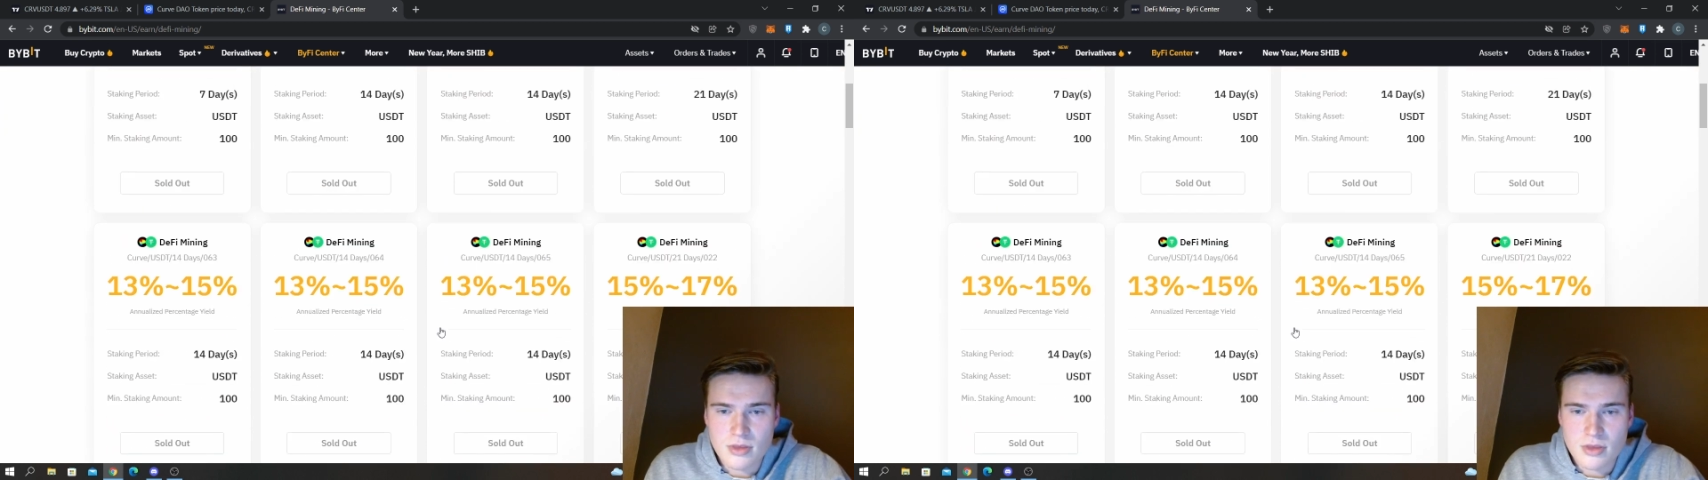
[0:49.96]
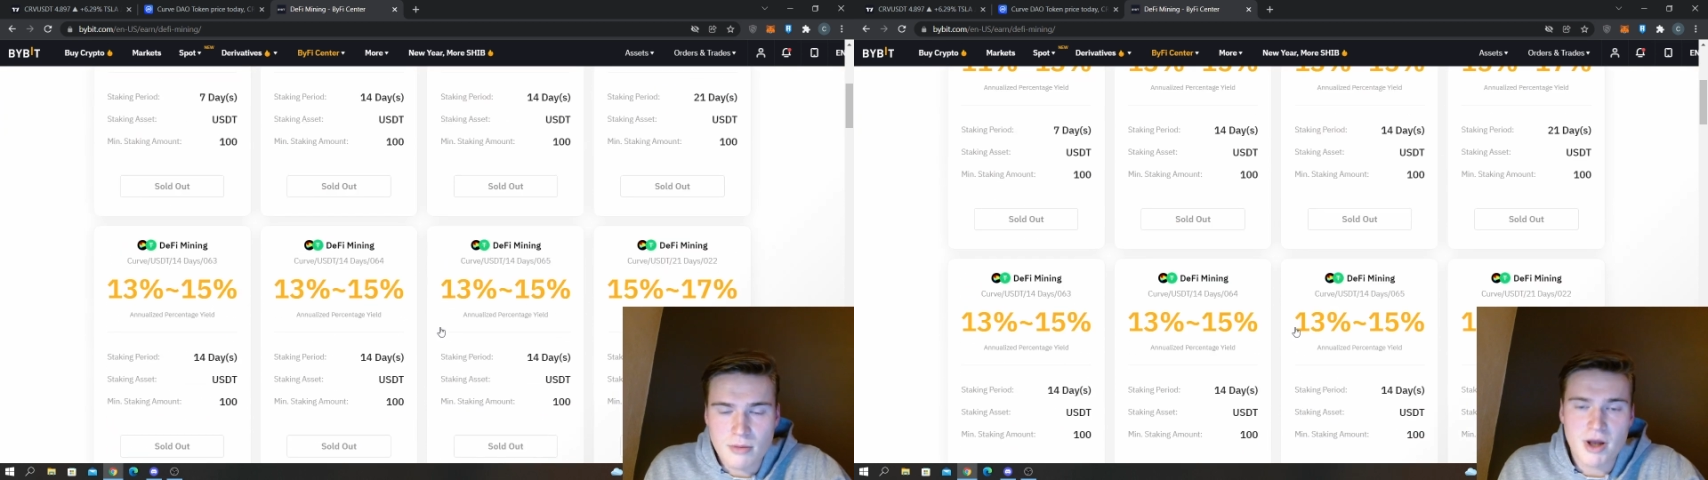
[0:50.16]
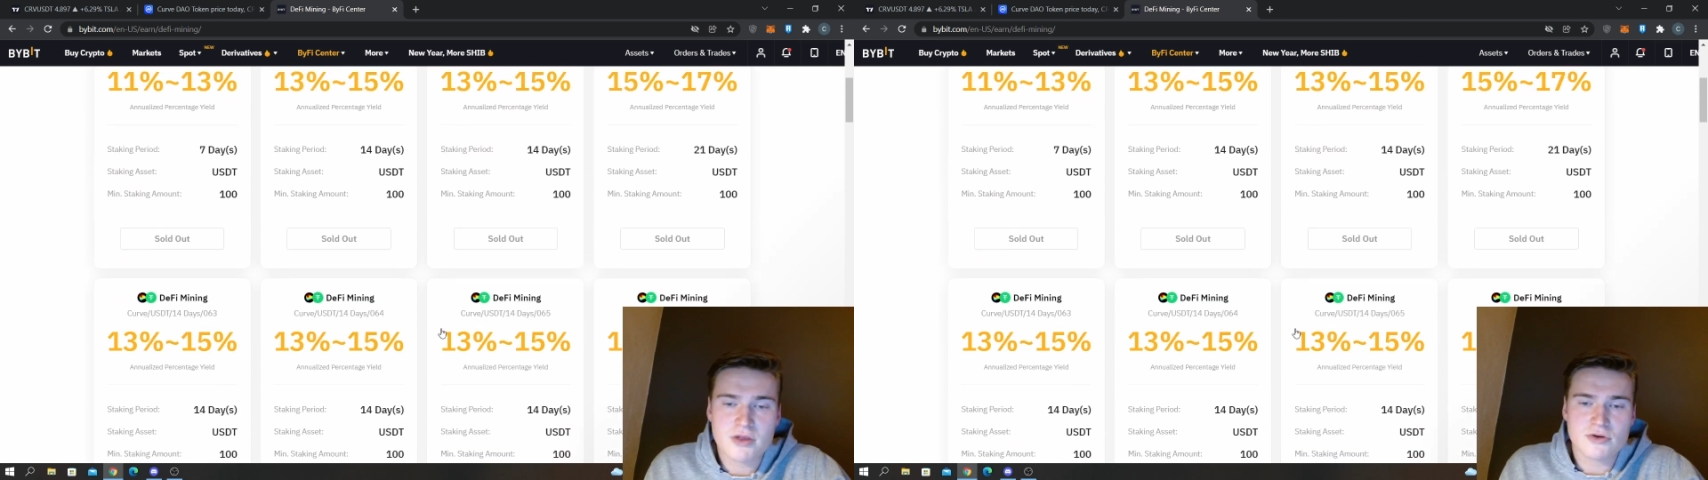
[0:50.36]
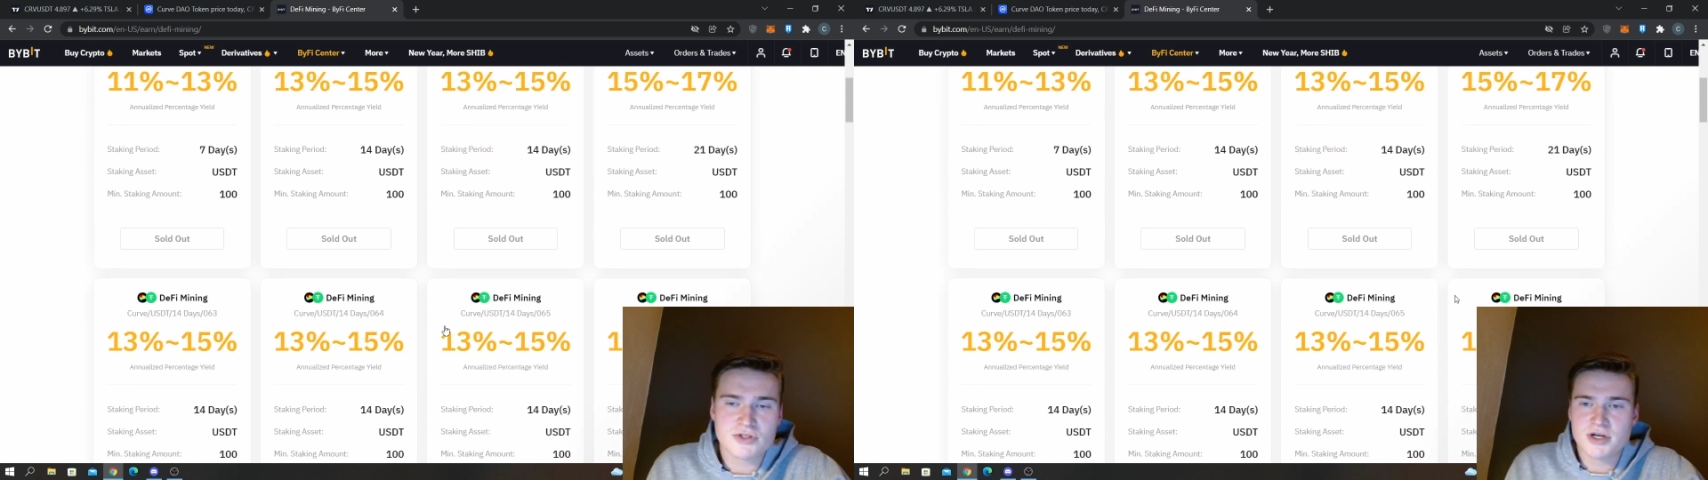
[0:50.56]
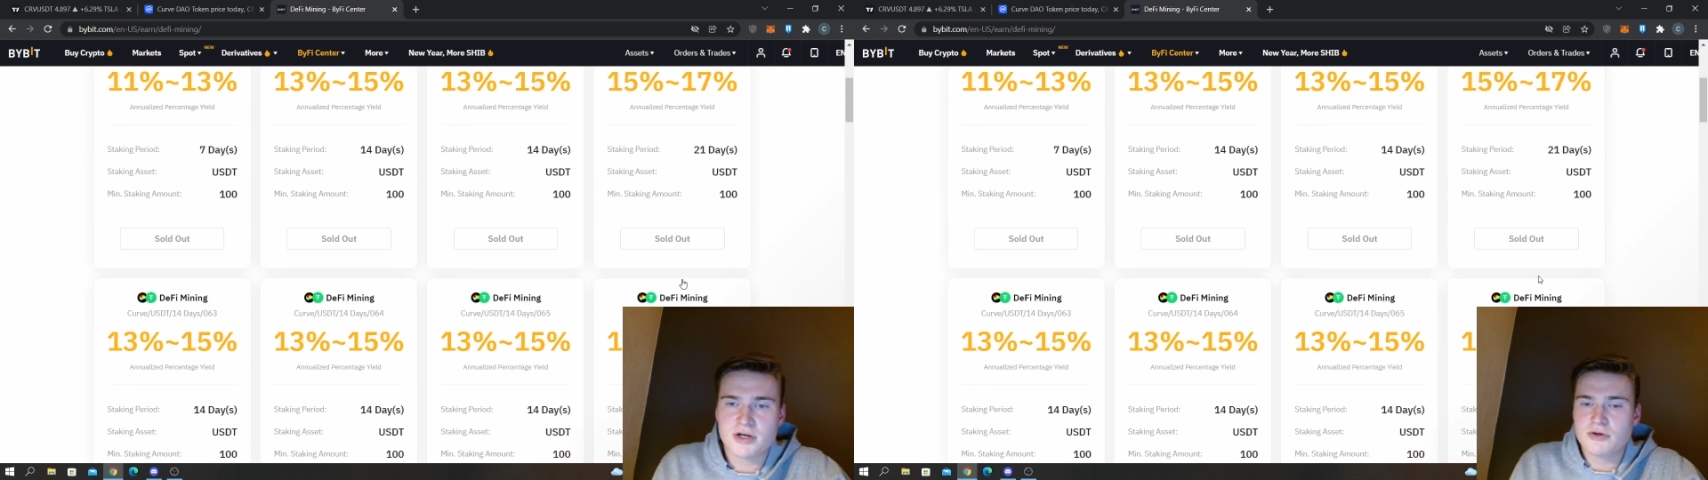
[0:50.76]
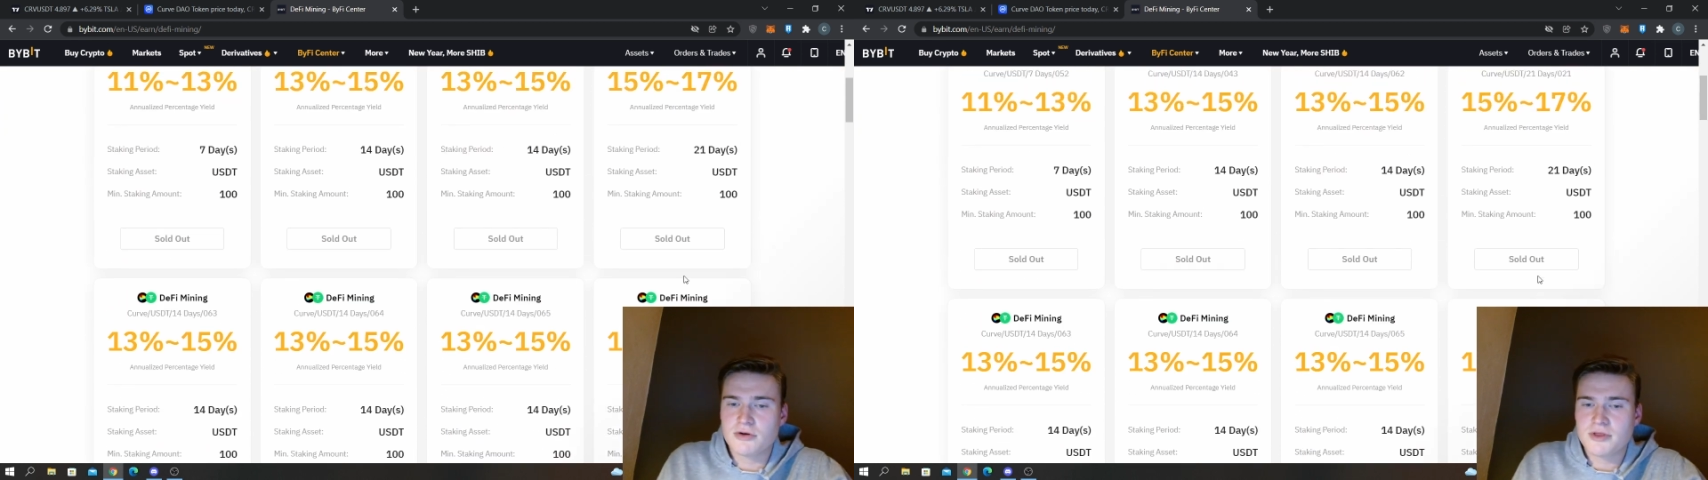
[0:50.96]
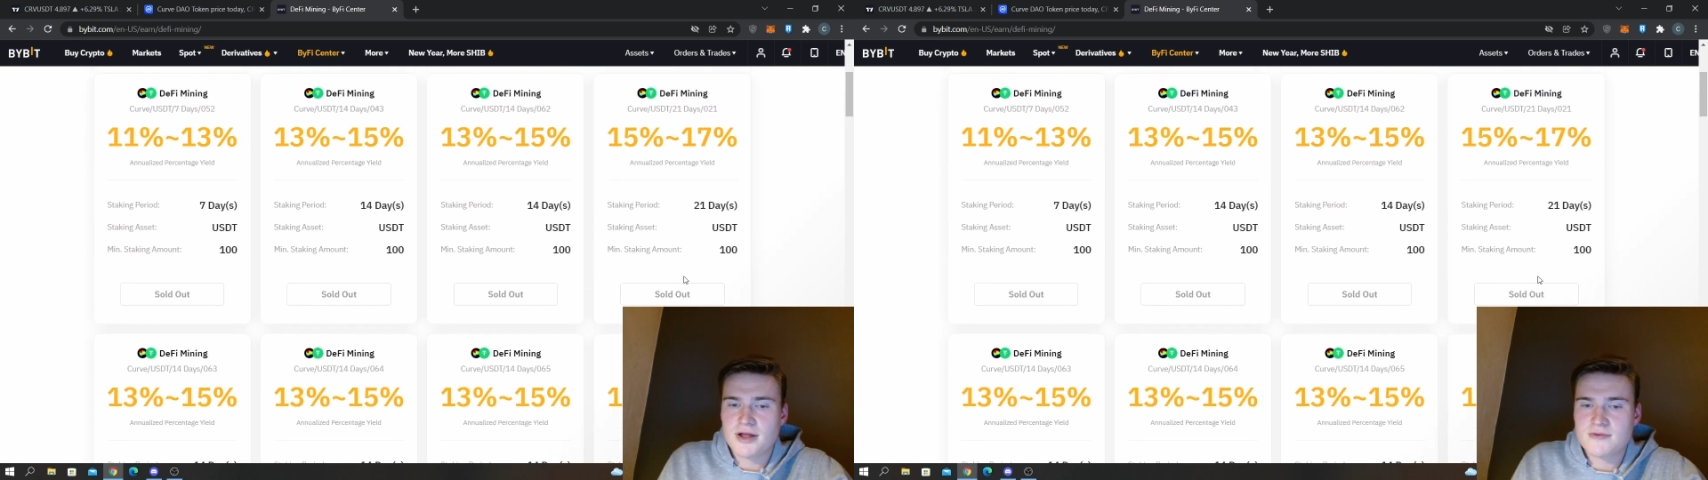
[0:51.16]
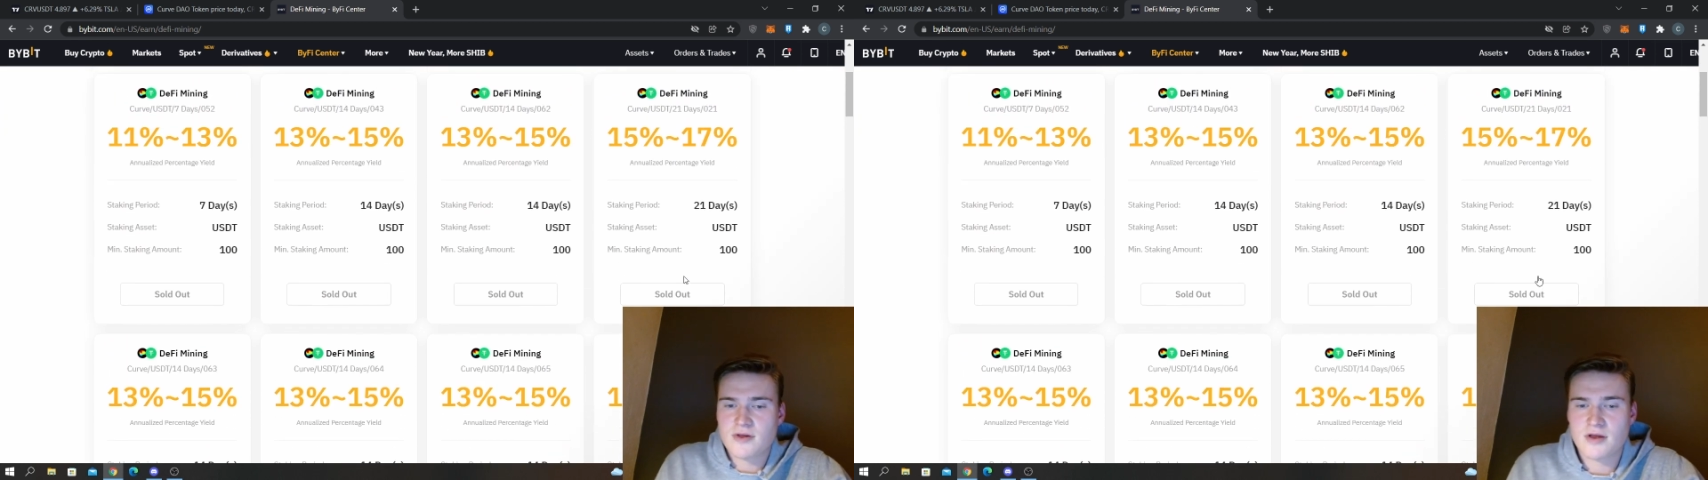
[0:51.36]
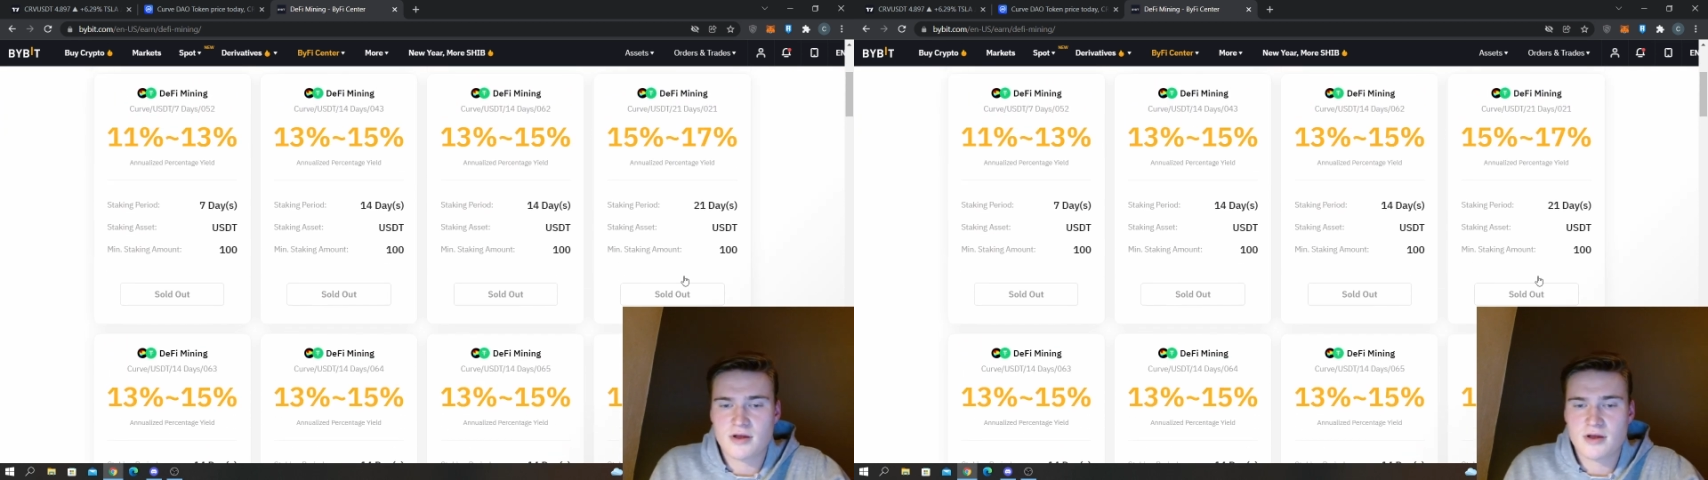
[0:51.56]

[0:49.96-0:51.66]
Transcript: Might consider doing that.